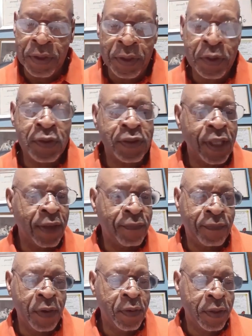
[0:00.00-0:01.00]
you. Stay
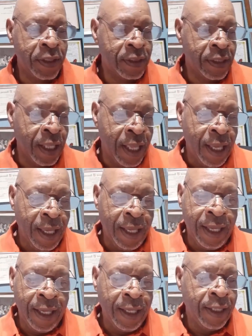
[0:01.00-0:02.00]
focused.
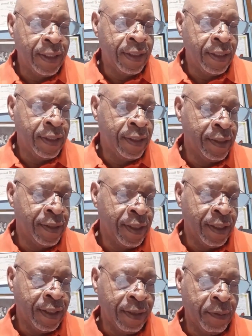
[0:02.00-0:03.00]
And
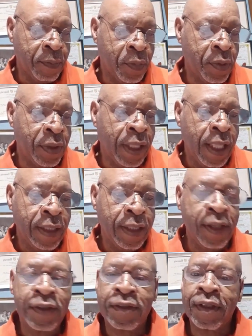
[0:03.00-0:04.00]
boy,
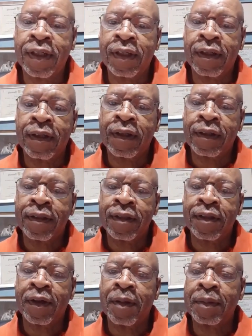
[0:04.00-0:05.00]
there's a,
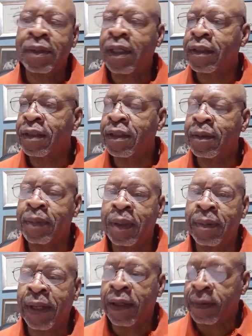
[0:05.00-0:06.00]
so I'm going to talk a little bit
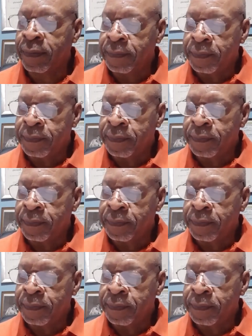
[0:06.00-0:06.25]
about